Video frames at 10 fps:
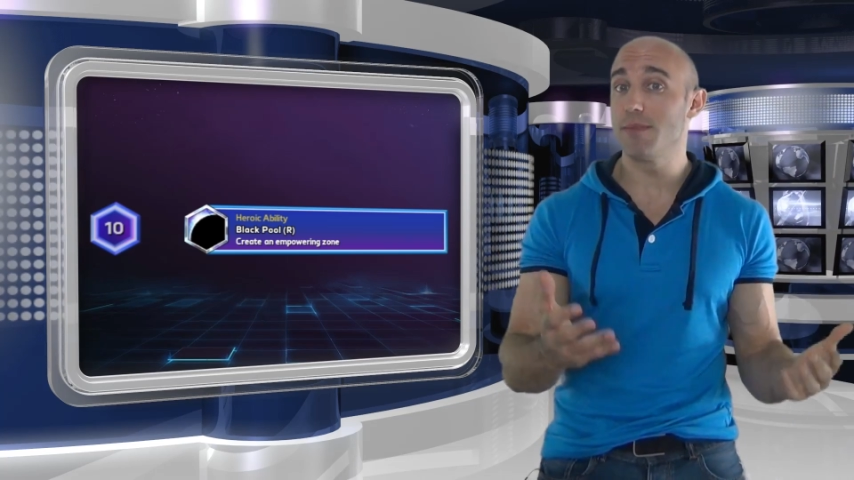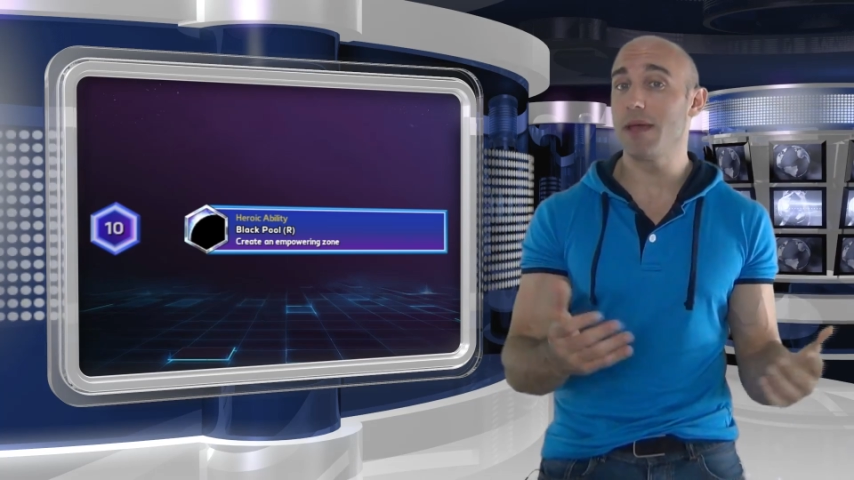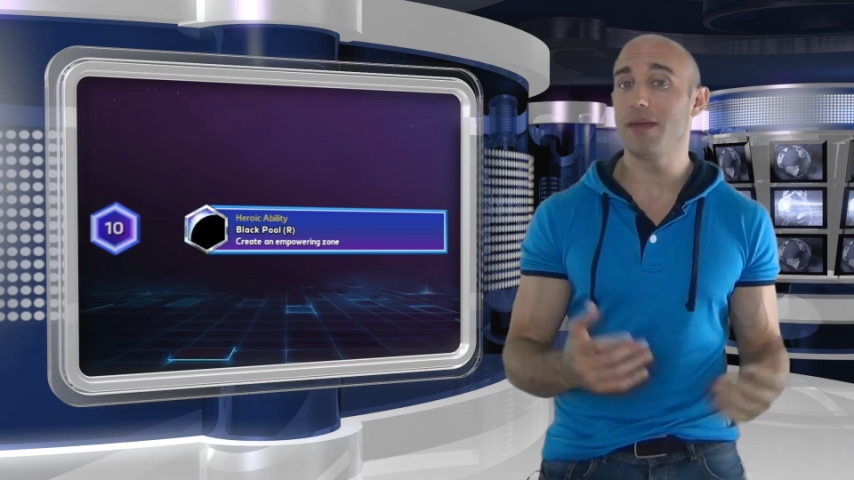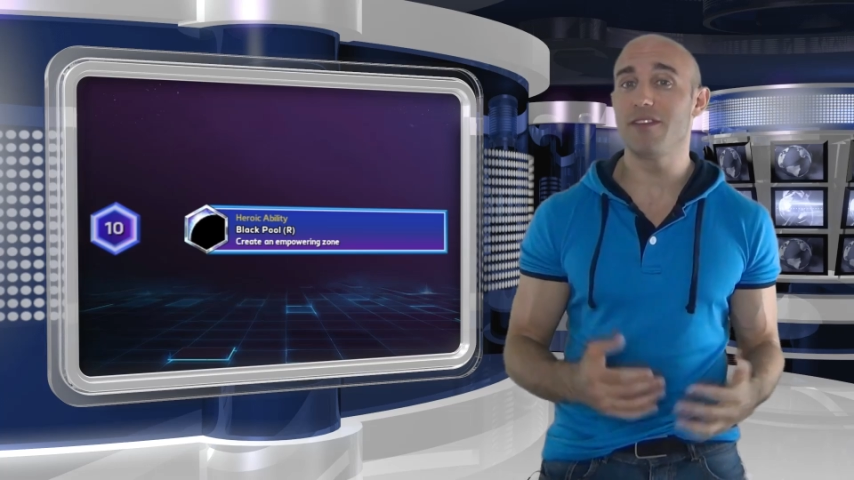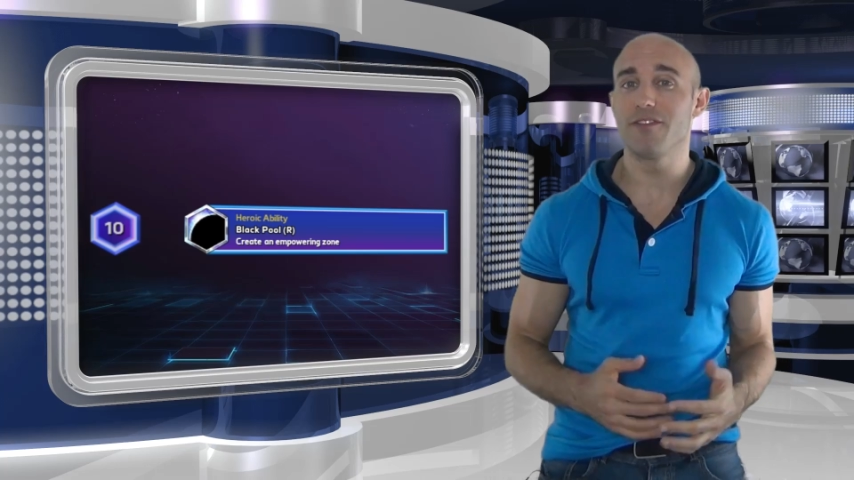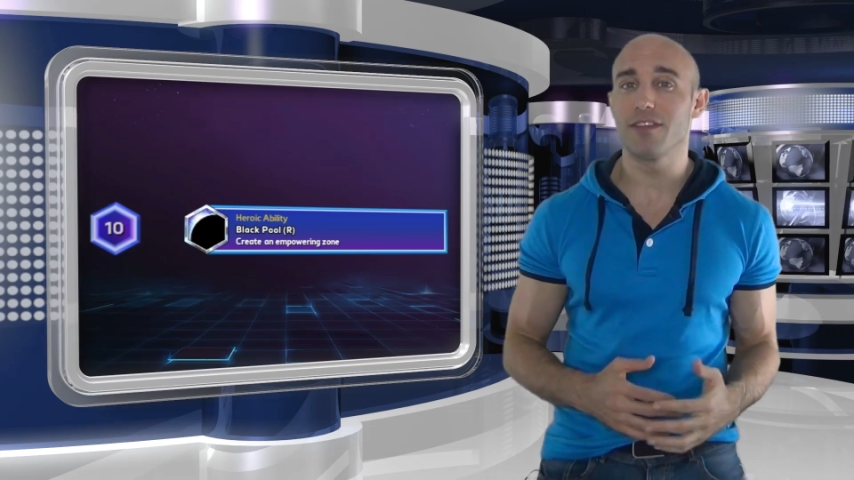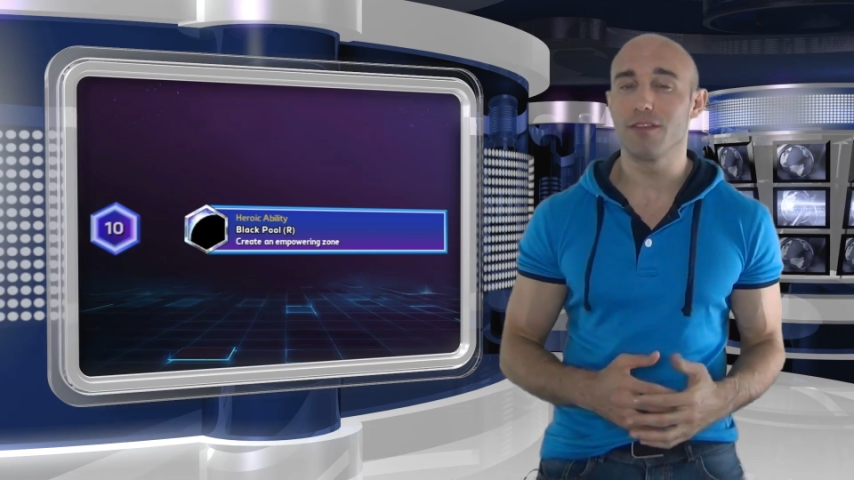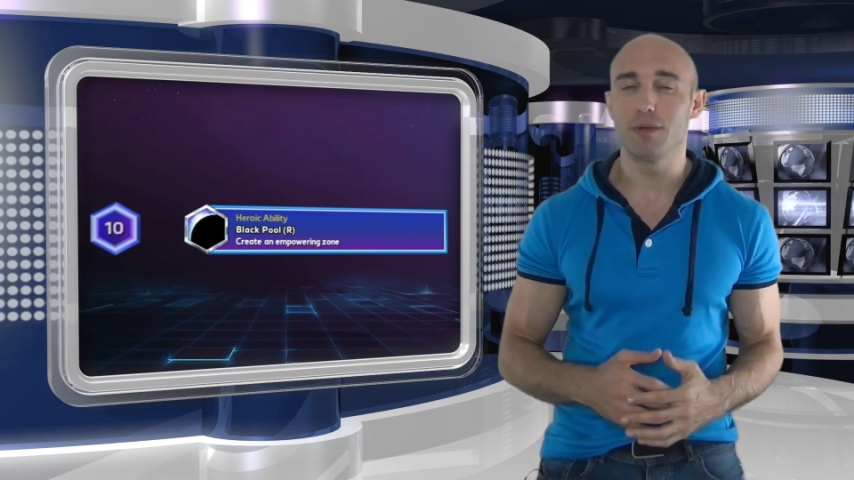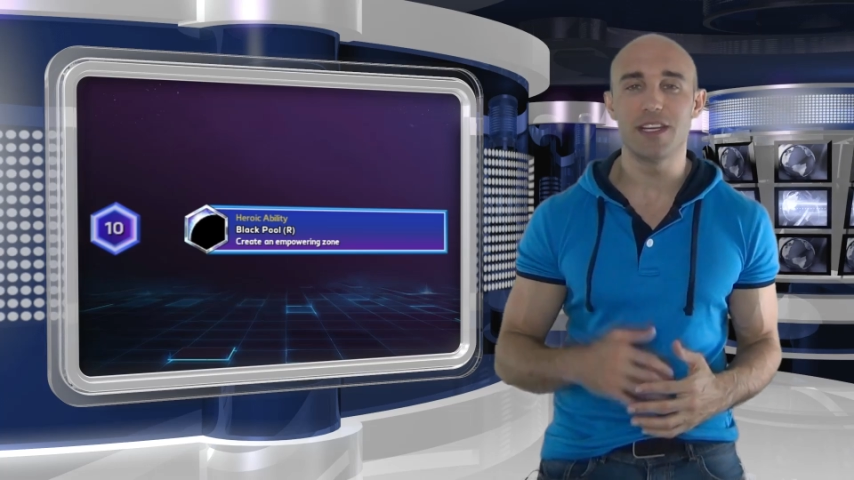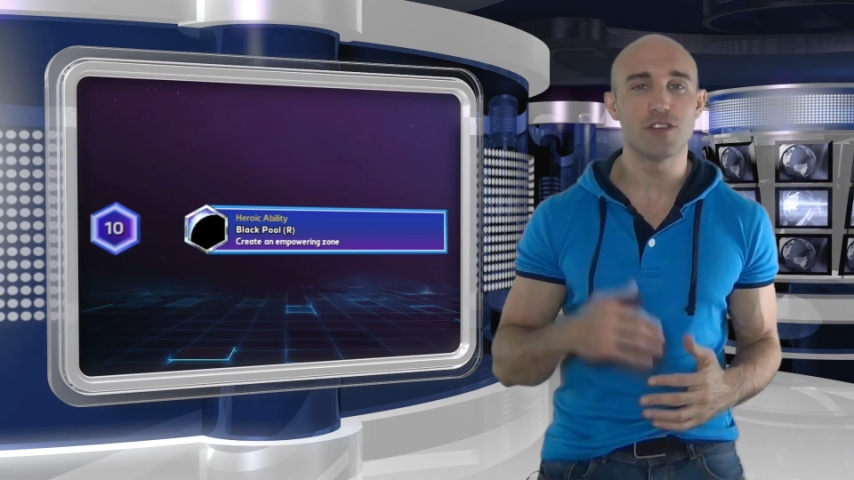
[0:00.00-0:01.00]
maybe even
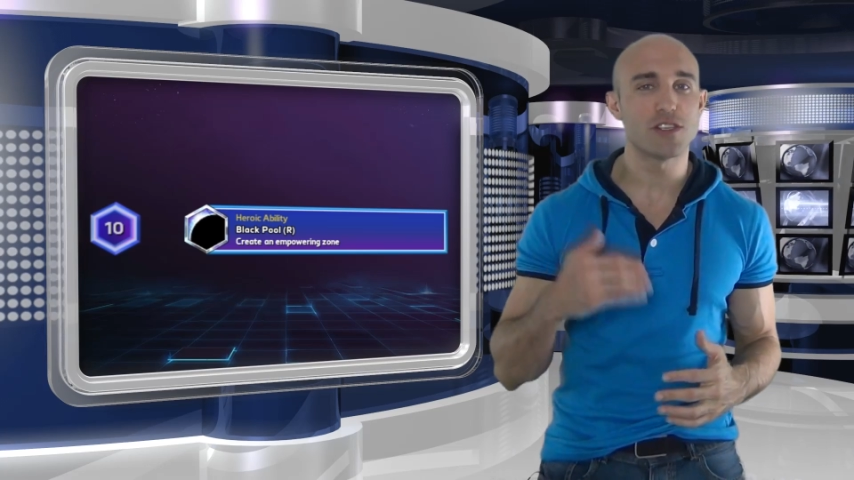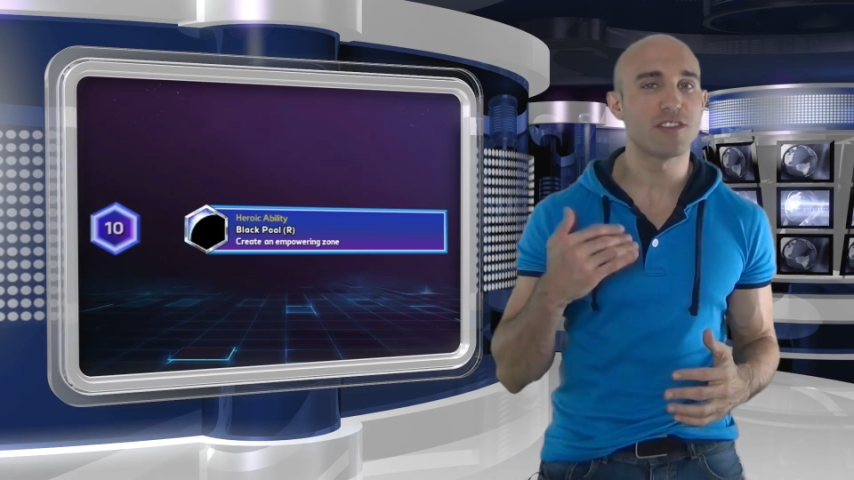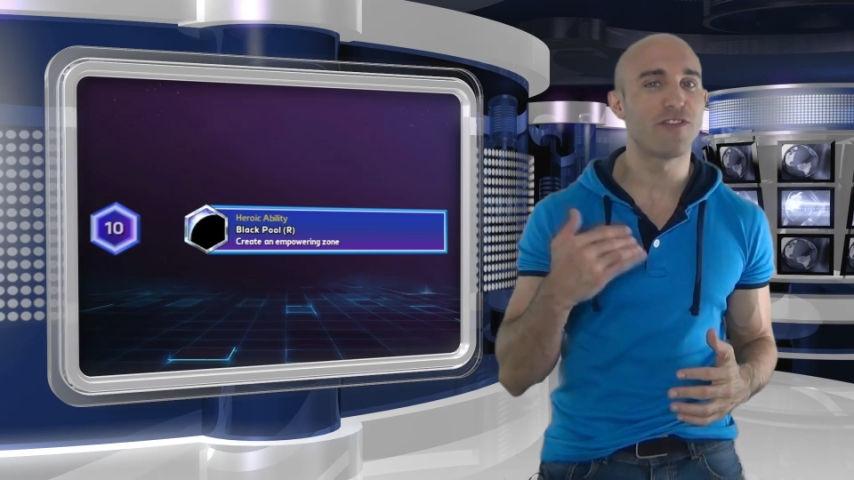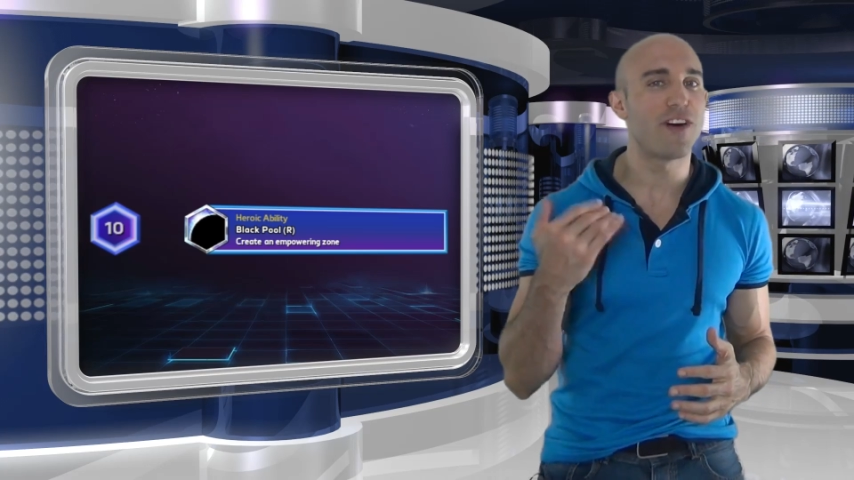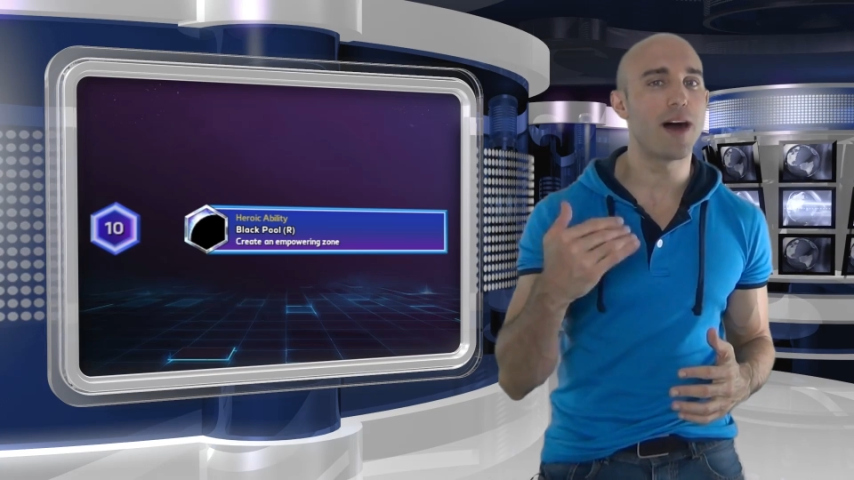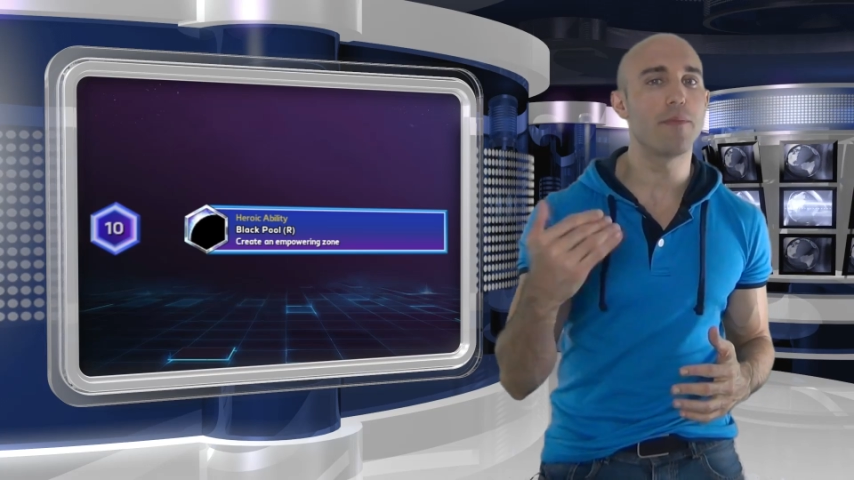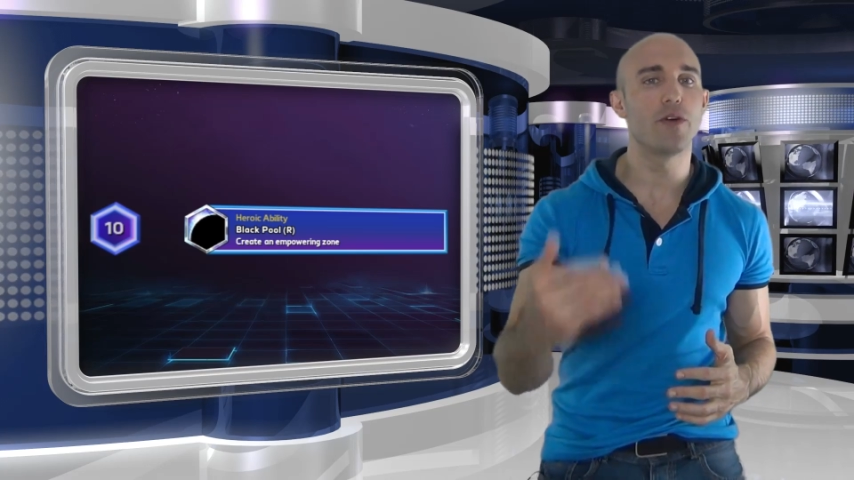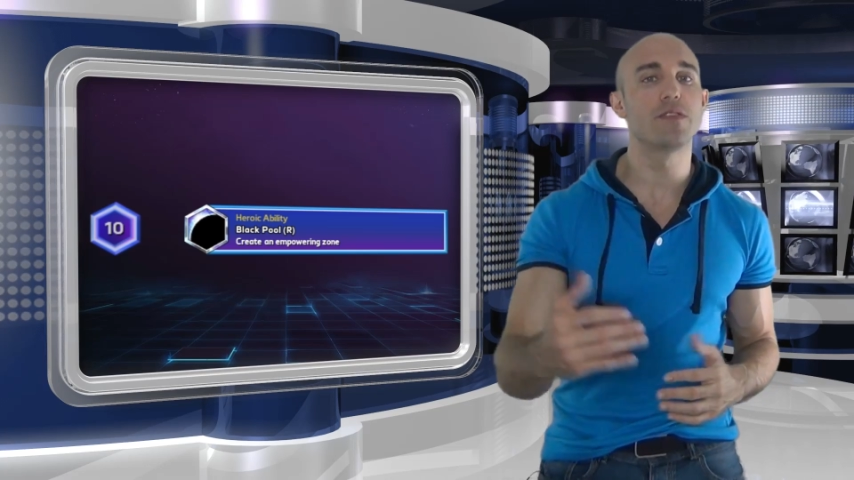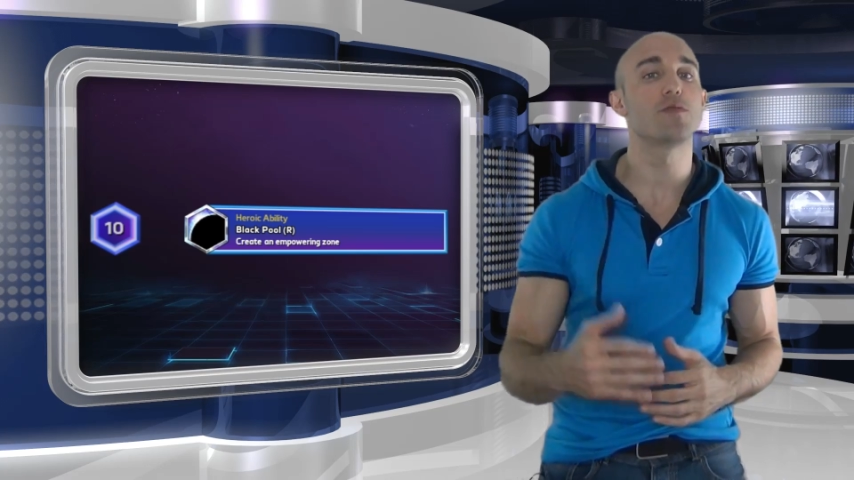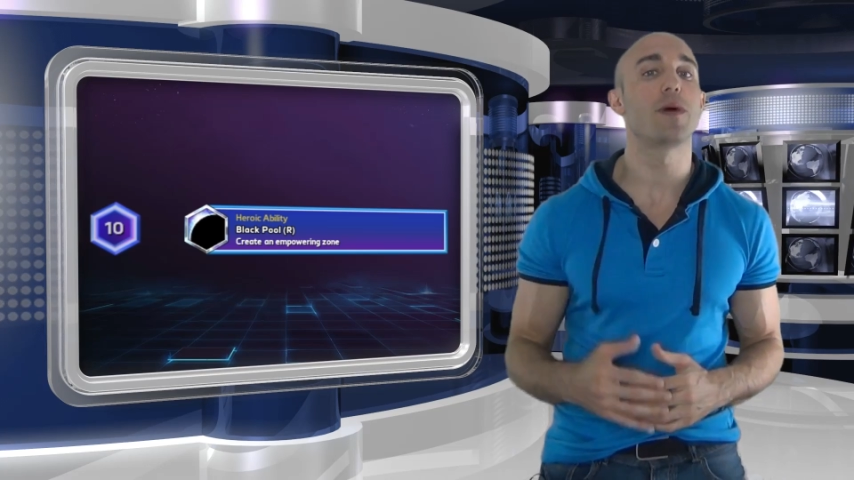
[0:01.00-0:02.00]
3, and just farm
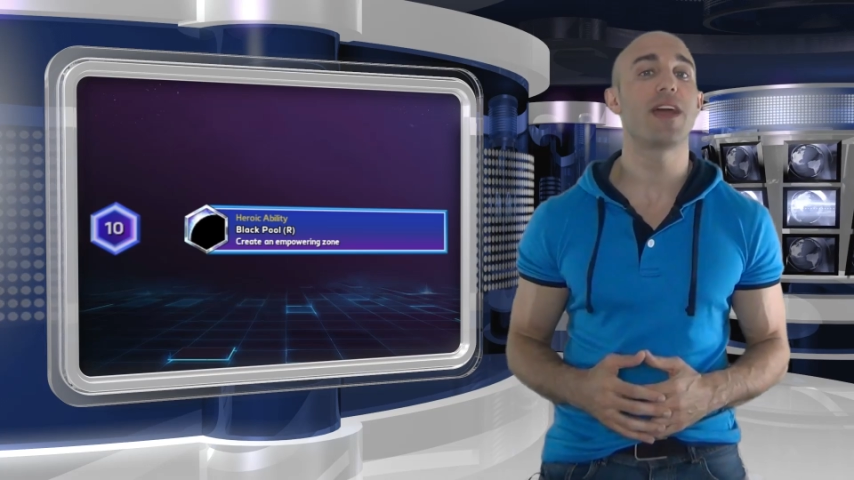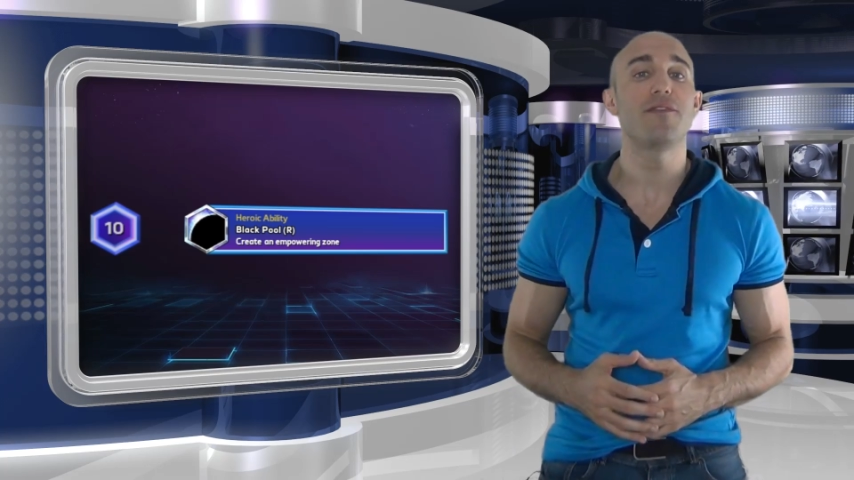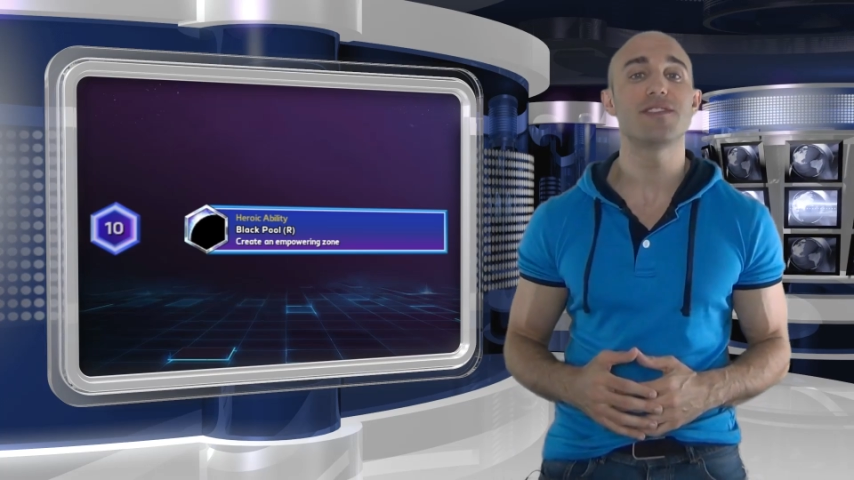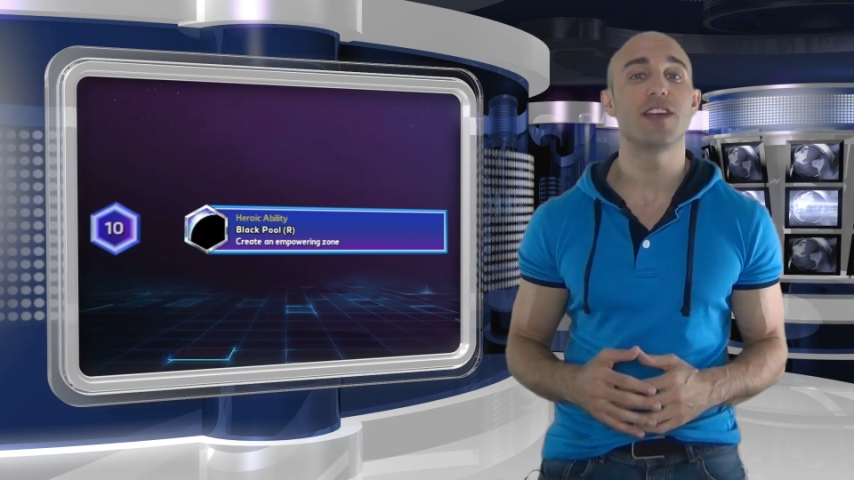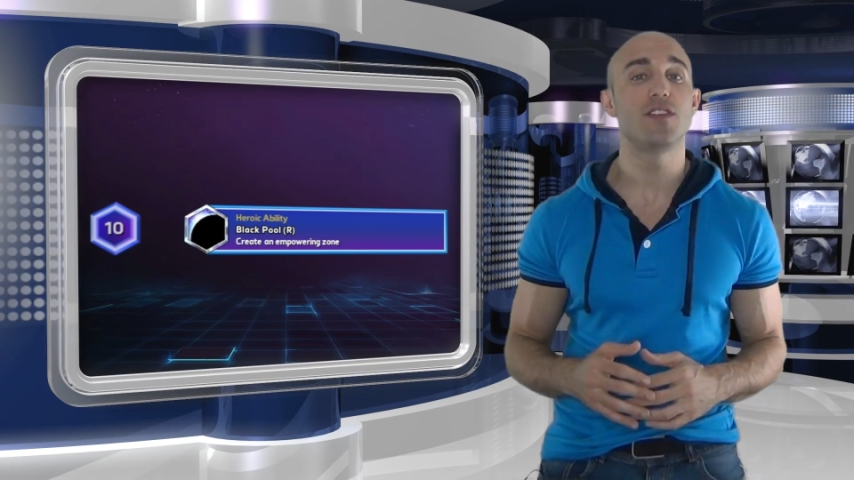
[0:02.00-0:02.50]
those waves,